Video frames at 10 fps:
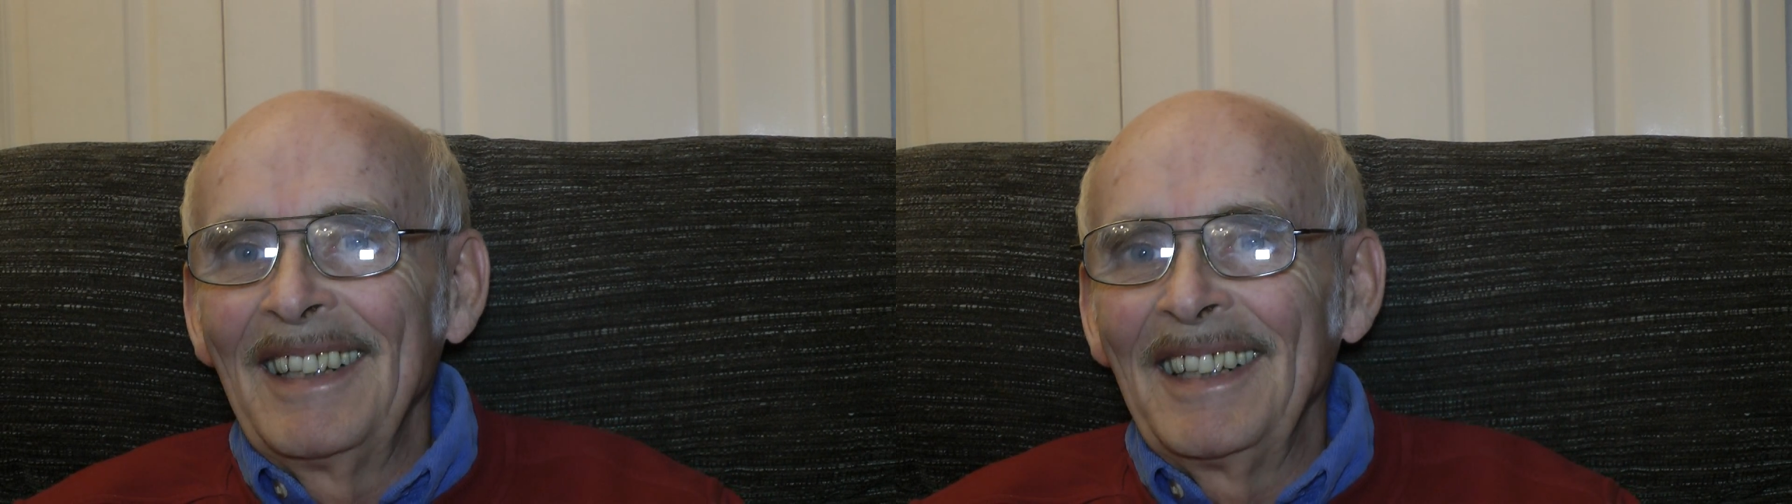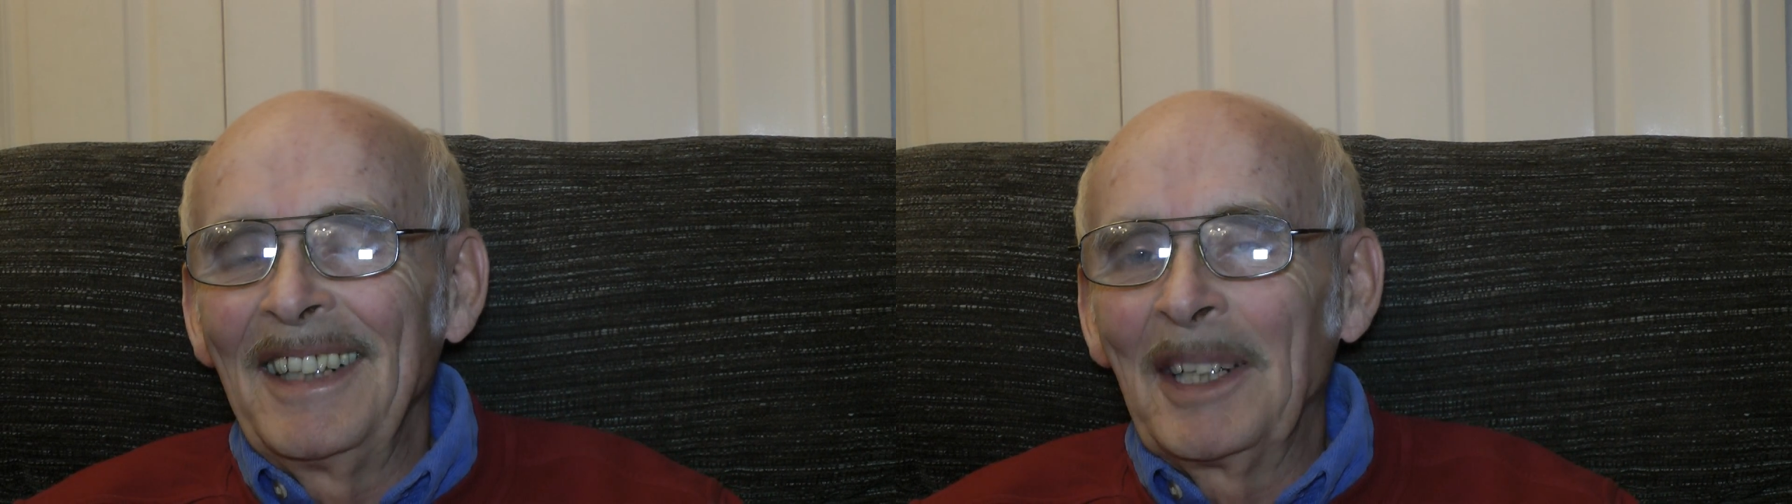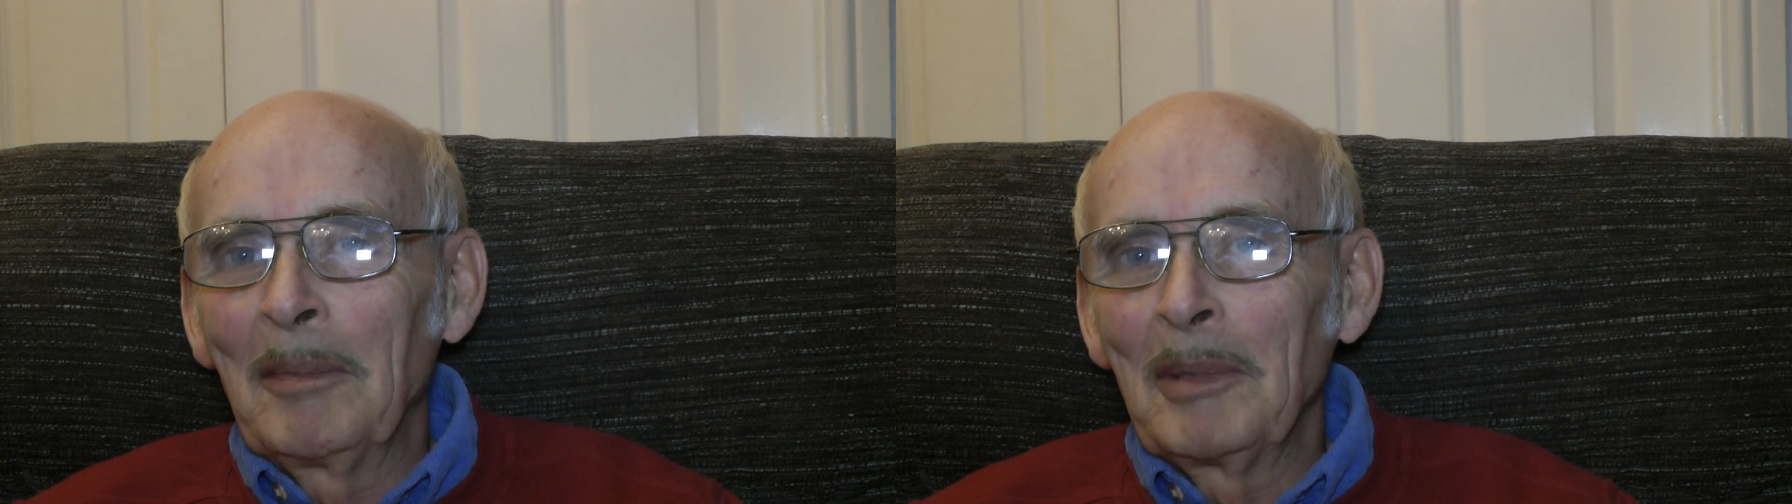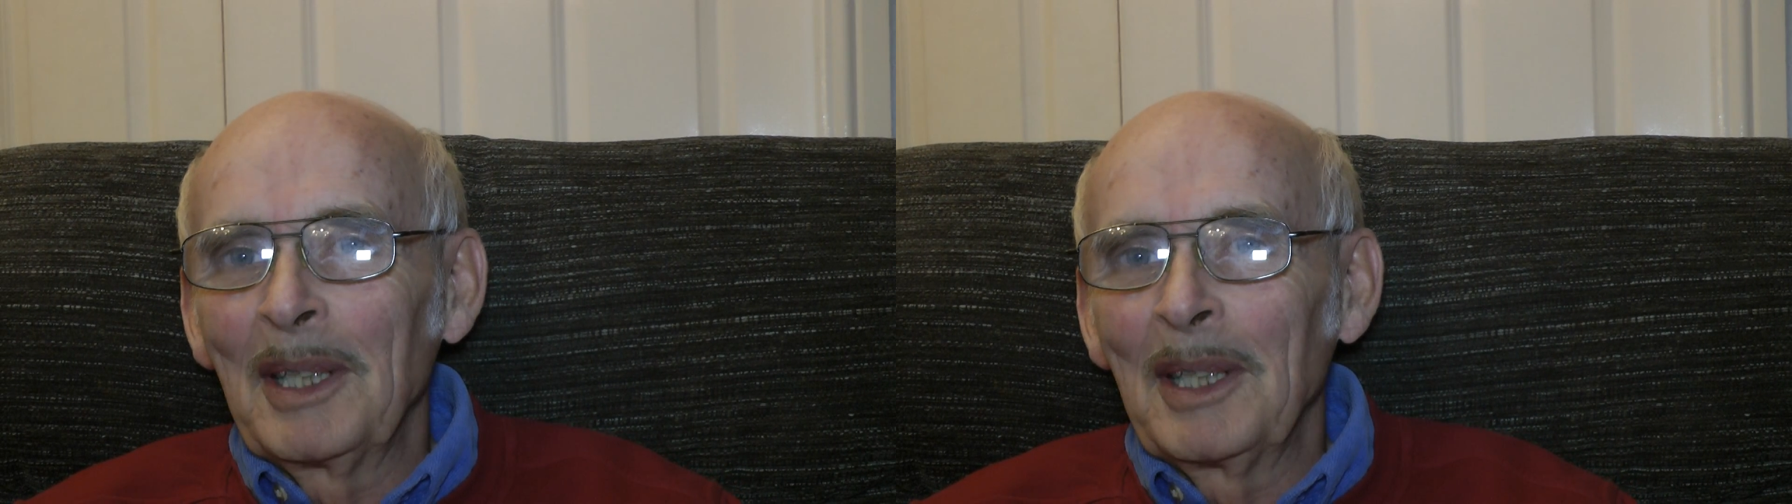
You come to